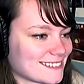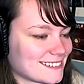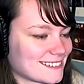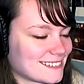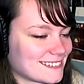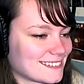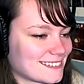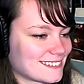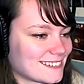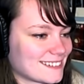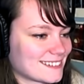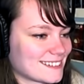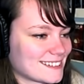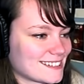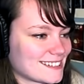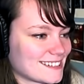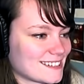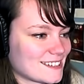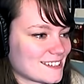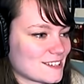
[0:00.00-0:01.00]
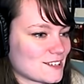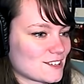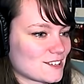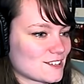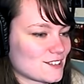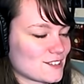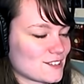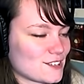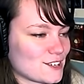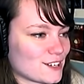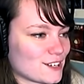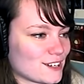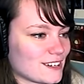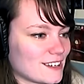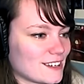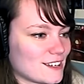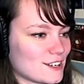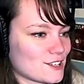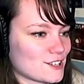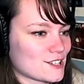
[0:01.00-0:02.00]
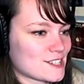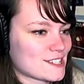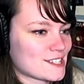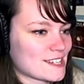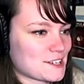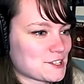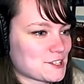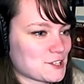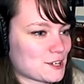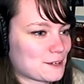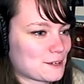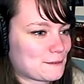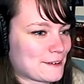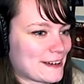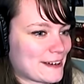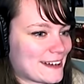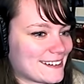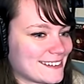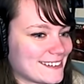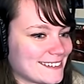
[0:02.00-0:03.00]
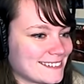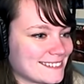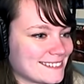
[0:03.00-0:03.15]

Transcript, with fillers: you're, you're, you're such a good friend.